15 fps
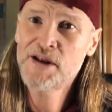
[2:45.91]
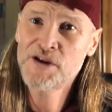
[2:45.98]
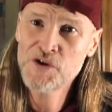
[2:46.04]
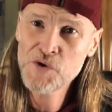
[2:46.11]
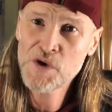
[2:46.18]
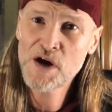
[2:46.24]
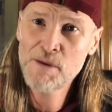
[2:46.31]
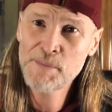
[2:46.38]
and
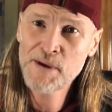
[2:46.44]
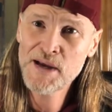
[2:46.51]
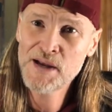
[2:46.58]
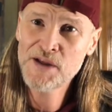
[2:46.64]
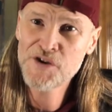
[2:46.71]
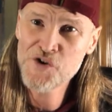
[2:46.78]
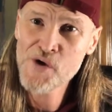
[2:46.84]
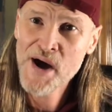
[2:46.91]
you come in
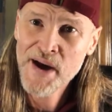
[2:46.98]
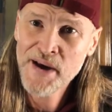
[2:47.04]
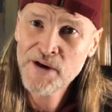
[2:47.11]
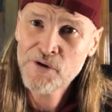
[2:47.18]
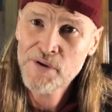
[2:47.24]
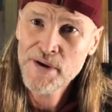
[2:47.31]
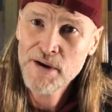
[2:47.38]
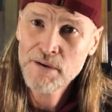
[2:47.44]
and you're
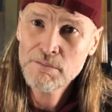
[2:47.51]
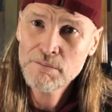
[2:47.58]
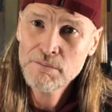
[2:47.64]
angry.